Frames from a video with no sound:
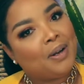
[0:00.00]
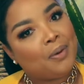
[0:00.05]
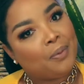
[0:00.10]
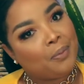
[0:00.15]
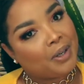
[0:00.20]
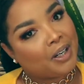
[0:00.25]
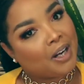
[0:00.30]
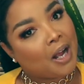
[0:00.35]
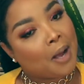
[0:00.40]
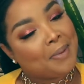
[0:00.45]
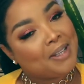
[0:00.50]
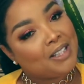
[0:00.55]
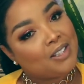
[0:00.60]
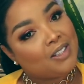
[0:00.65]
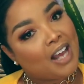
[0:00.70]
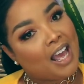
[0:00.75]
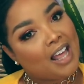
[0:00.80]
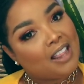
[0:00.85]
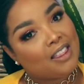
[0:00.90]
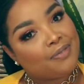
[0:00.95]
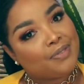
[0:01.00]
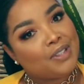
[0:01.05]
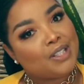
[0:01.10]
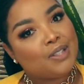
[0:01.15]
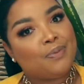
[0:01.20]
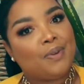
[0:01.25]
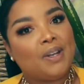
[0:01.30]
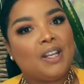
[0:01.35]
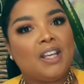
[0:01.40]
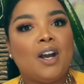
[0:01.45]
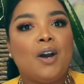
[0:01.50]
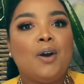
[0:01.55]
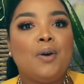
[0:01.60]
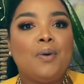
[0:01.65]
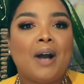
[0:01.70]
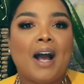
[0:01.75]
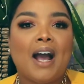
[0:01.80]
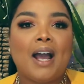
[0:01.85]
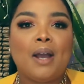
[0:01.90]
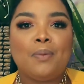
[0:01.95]
we're coming to the end of this video.
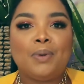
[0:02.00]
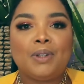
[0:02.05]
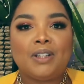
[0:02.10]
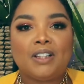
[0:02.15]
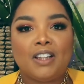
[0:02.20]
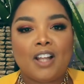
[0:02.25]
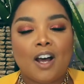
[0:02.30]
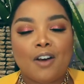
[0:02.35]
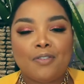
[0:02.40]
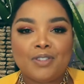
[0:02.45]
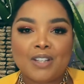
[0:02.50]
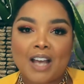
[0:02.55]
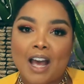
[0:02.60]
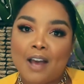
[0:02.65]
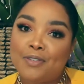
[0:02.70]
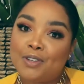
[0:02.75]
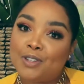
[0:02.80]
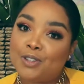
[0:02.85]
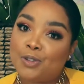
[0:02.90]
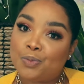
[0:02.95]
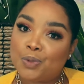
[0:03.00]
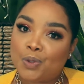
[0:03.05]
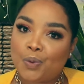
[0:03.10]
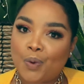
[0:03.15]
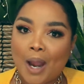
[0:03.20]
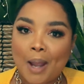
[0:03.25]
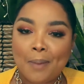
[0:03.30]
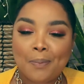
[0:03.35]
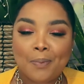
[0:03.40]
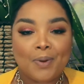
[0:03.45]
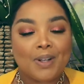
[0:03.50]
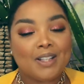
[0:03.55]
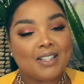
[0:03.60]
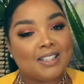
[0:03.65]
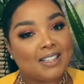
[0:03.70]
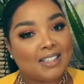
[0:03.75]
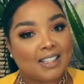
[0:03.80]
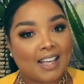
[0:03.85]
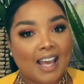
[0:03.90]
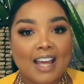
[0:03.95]
I would love to have you subscribe
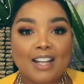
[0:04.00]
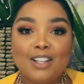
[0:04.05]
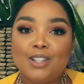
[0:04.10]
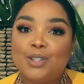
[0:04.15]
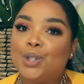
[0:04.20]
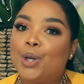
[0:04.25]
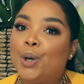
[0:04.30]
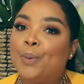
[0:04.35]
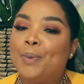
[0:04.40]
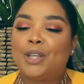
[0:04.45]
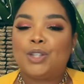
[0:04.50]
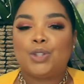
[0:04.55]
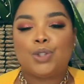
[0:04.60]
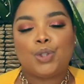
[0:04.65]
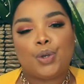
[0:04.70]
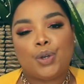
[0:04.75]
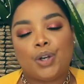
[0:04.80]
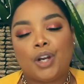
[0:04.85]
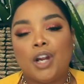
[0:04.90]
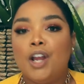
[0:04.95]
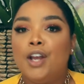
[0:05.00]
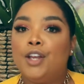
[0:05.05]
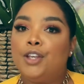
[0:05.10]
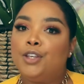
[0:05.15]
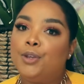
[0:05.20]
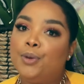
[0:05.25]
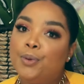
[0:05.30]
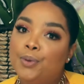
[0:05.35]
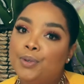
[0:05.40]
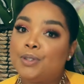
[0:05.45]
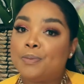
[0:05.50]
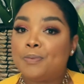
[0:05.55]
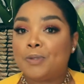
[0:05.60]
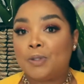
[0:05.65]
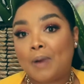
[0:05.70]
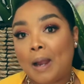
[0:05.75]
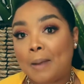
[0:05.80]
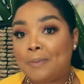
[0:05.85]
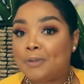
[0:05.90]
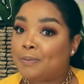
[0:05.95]
once again, so make sure you
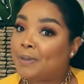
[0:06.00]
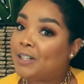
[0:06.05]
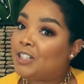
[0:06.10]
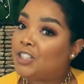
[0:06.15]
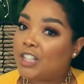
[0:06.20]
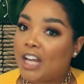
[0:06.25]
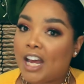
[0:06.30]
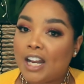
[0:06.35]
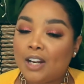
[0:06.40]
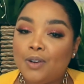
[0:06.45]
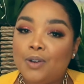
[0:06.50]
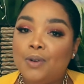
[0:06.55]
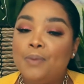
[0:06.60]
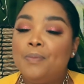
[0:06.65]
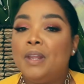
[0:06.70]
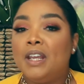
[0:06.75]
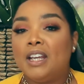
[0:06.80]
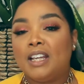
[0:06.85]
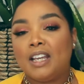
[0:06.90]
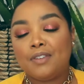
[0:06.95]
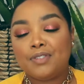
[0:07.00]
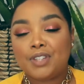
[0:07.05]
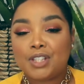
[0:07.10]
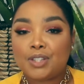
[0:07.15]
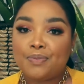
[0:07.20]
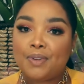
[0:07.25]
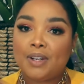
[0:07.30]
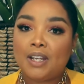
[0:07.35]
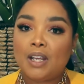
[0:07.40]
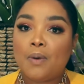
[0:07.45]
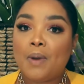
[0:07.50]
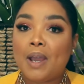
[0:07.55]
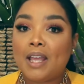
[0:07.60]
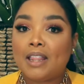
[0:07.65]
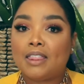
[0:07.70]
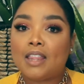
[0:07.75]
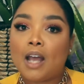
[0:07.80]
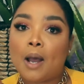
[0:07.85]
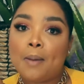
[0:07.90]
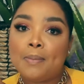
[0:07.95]
subscribe to my channel, give this video
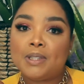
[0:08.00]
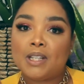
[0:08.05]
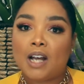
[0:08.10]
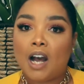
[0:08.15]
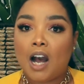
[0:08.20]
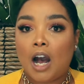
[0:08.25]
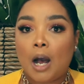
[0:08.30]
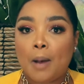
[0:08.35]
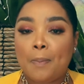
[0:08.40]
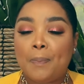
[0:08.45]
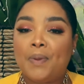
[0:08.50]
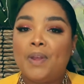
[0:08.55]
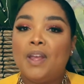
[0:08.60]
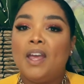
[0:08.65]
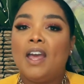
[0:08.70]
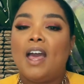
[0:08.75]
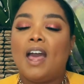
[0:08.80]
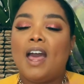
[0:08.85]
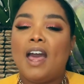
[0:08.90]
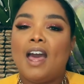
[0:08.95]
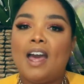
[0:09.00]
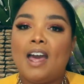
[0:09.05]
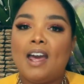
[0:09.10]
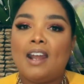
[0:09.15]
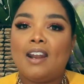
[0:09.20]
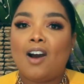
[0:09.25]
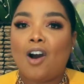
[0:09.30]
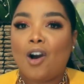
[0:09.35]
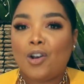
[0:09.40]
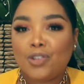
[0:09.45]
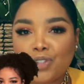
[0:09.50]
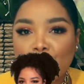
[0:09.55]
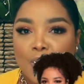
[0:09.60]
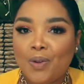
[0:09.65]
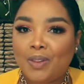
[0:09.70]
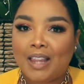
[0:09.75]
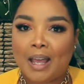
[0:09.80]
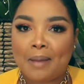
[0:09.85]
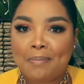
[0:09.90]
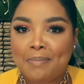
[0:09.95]
a thumbs up, and also
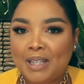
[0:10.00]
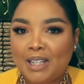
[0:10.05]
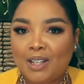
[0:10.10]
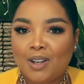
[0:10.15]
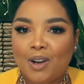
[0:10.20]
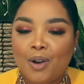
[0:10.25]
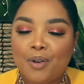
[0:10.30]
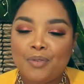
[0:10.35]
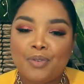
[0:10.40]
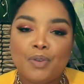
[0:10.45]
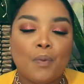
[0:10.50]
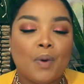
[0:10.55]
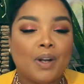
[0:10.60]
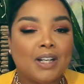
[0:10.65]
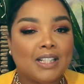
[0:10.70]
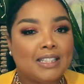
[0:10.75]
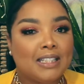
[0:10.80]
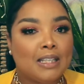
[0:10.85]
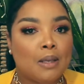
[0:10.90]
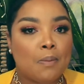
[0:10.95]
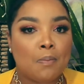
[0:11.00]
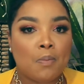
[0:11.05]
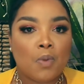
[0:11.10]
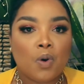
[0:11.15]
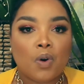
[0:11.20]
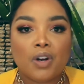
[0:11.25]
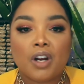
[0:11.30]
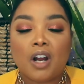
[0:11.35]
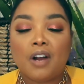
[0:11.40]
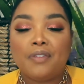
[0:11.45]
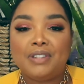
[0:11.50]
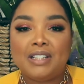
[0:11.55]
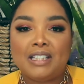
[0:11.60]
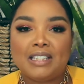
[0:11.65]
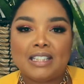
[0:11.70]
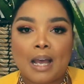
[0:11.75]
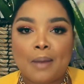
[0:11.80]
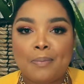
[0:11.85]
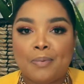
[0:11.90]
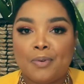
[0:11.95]
let me know if you want to see more of these
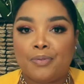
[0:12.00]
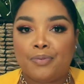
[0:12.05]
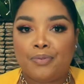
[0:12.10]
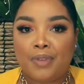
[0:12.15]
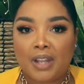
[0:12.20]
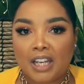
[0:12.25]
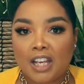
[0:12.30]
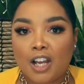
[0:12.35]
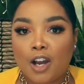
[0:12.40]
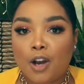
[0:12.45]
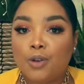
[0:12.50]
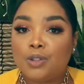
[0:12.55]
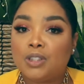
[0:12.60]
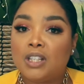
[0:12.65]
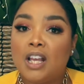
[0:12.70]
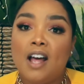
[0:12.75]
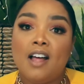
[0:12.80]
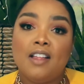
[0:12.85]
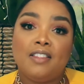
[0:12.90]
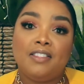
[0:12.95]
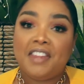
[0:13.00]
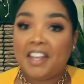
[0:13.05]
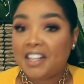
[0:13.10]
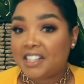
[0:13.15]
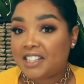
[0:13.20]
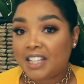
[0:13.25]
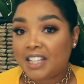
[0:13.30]
type of videos. This